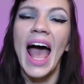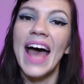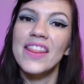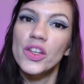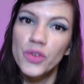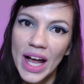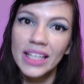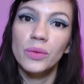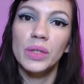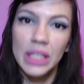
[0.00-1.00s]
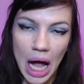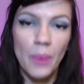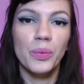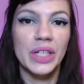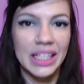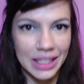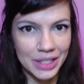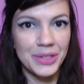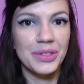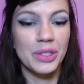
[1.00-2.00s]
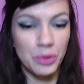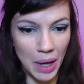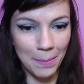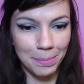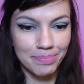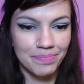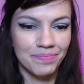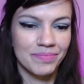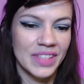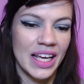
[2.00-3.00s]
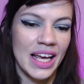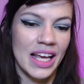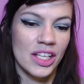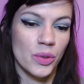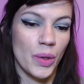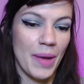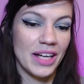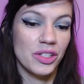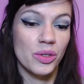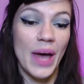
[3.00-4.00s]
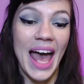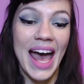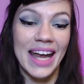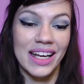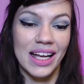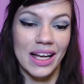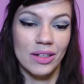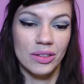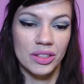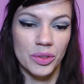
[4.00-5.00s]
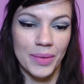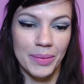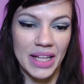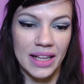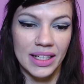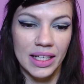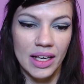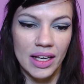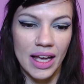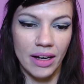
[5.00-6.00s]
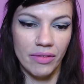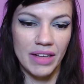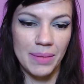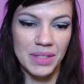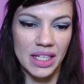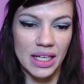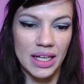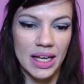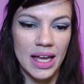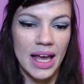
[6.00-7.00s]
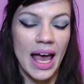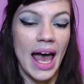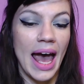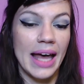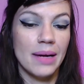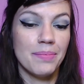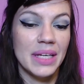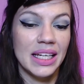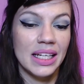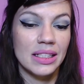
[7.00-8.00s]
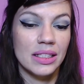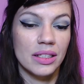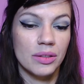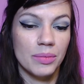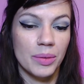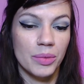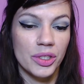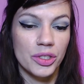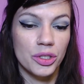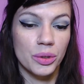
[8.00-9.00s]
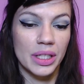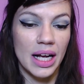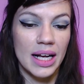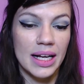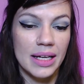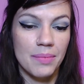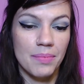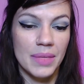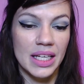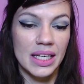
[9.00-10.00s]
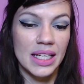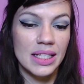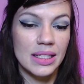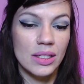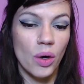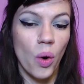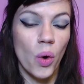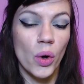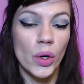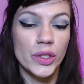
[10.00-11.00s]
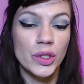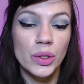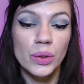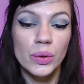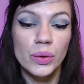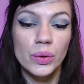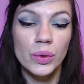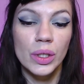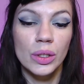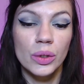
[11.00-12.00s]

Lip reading: And the dragon will come when he hears the drum. So we're back to atta. So remember that linking and flap T. At a minute, remember, short I, minute or 2,